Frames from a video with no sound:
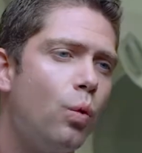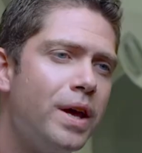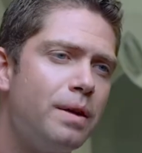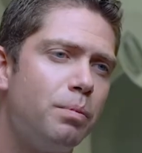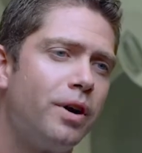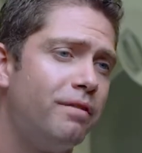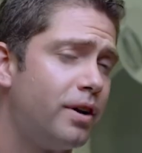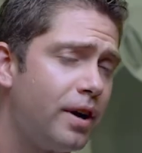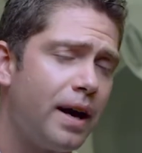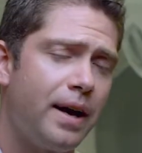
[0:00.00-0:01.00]
We put a
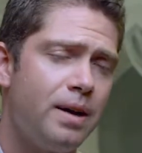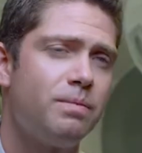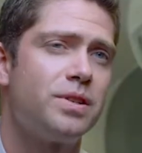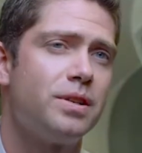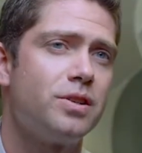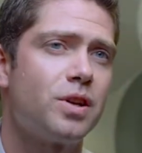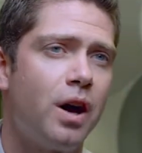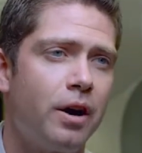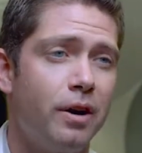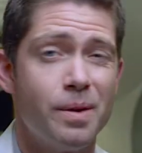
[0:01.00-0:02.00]
very high emphasis
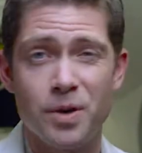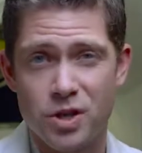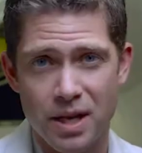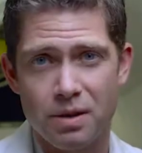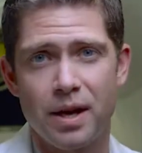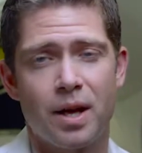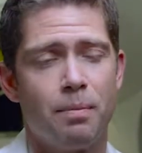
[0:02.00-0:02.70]
on our imaging,